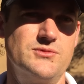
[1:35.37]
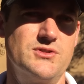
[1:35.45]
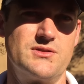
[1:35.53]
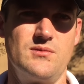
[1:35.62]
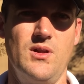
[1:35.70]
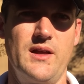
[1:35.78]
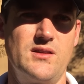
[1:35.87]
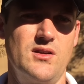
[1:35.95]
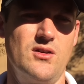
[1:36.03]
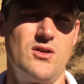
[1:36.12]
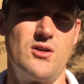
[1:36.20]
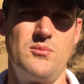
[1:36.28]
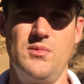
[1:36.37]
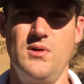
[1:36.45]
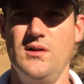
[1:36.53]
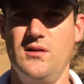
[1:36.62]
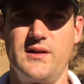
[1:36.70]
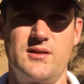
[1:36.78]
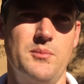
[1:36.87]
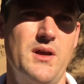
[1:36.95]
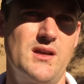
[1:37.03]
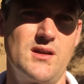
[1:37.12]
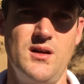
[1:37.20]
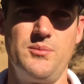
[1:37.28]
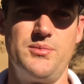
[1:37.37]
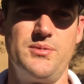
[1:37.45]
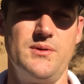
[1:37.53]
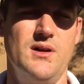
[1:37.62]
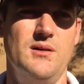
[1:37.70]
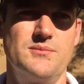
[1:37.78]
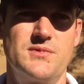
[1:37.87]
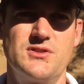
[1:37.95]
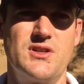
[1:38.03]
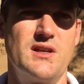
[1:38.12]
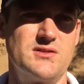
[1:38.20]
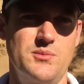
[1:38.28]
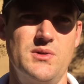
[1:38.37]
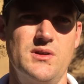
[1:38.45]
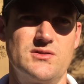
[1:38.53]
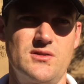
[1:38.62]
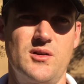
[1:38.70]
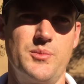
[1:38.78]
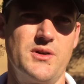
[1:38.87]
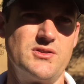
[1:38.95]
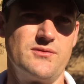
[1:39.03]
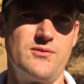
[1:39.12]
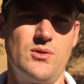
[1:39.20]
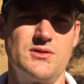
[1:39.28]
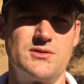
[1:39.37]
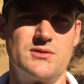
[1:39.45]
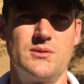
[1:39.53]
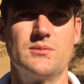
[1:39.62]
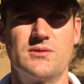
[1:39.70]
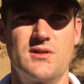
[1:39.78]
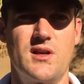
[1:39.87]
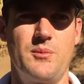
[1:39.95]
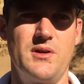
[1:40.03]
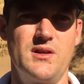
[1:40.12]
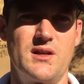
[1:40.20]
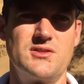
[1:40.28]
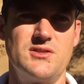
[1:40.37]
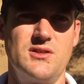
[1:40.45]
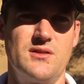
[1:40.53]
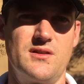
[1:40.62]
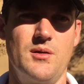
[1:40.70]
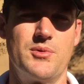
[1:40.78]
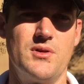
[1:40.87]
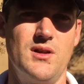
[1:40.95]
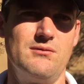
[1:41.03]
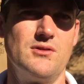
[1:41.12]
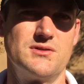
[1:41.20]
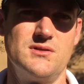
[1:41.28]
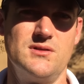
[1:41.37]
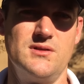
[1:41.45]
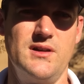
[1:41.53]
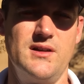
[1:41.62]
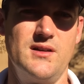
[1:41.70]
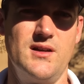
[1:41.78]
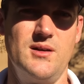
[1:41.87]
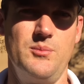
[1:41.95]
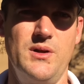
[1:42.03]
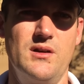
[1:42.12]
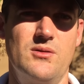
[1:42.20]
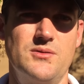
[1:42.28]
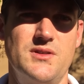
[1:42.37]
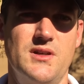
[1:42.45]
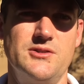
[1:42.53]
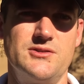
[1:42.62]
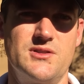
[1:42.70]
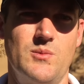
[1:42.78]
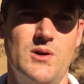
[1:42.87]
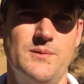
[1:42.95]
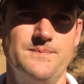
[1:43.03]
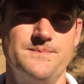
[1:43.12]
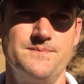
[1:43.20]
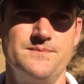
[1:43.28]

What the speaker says: just like the arm, like the makeup, a chance to be a starting pitcher for us, so to come in next year at the upper levels and be in a rotation somewhere.